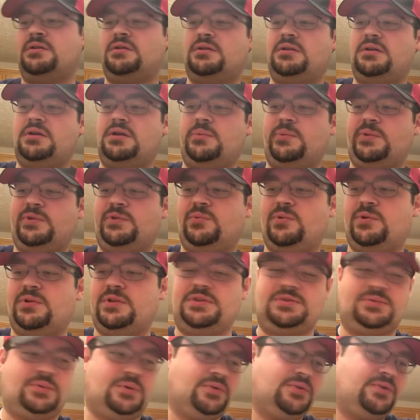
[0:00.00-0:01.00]
But the one
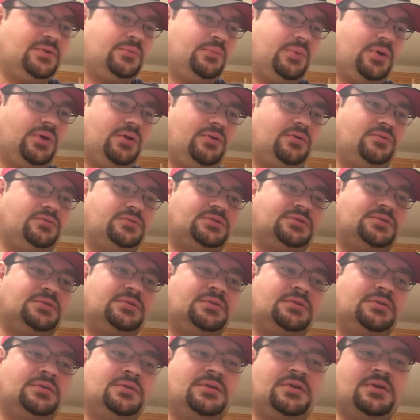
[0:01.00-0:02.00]
that's worth the most,
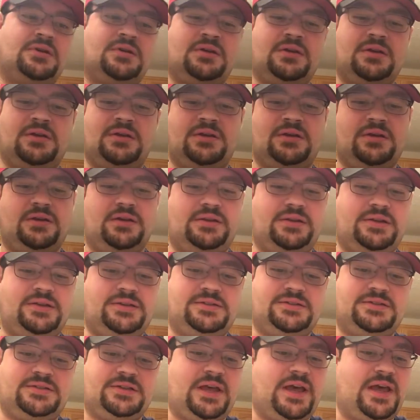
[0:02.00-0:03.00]

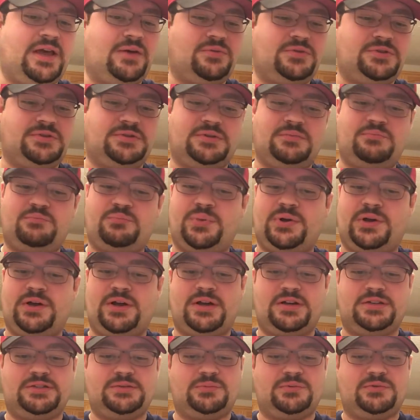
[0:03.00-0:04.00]
this set was
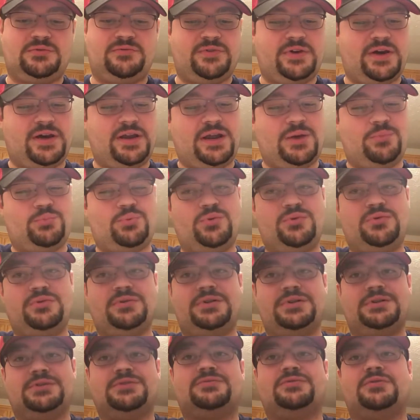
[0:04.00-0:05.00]
impossible to find. I pulled
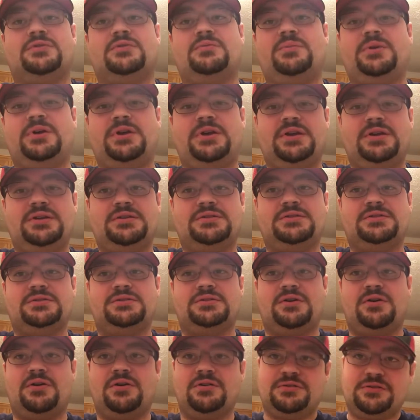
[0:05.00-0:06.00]
this from a
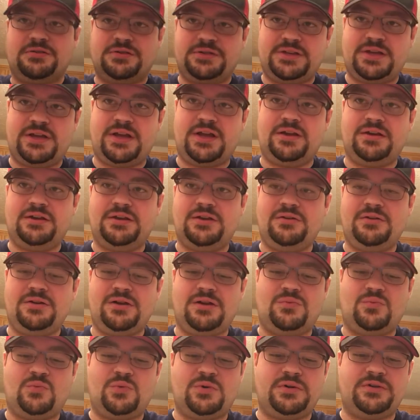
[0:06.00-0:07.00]
starter deck. You
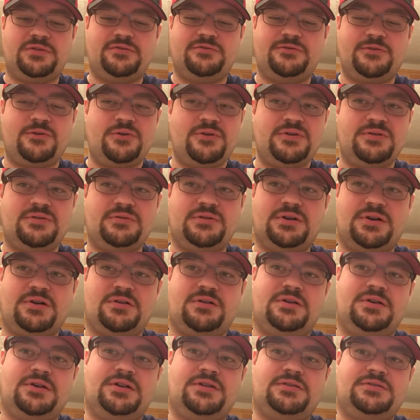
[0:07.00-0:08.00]
got one foil
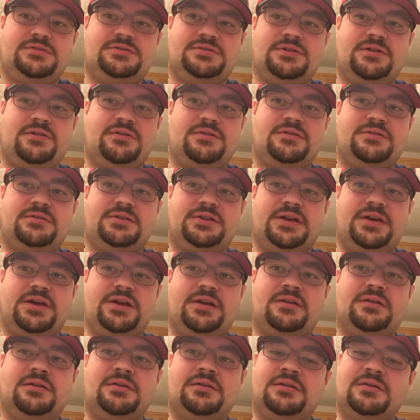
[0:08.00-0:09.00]
card in a starter
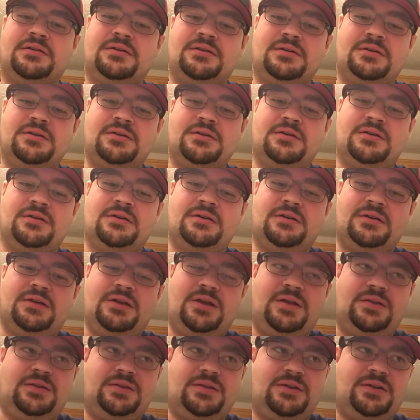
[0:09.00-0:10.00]
deck.
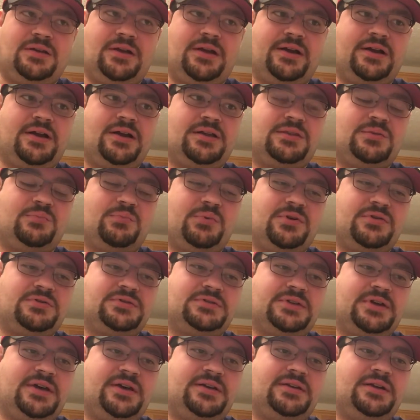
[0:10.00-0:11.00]
And I got the
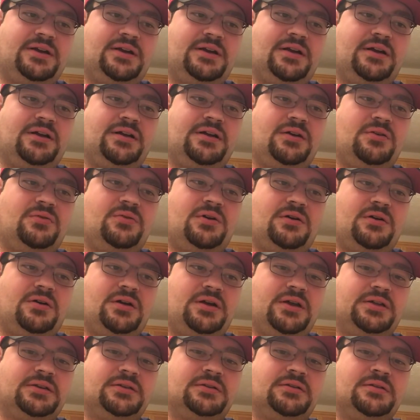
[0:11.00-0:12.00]
personality, I got
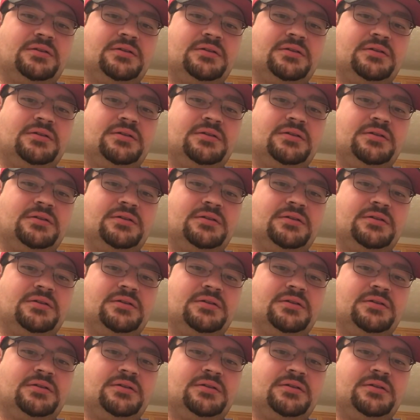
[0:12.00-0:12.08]
Gohan.